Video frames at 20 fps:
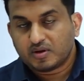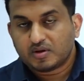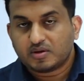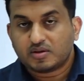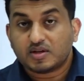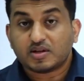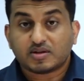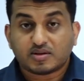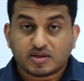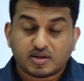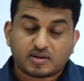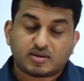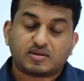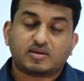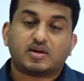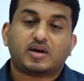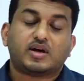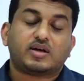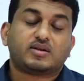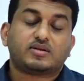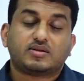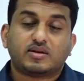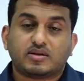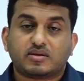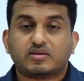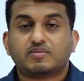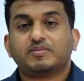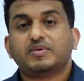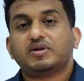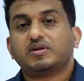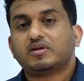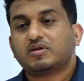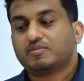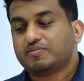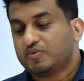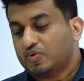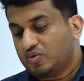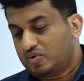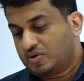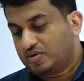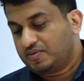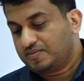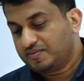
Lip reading: the 6th assessment report,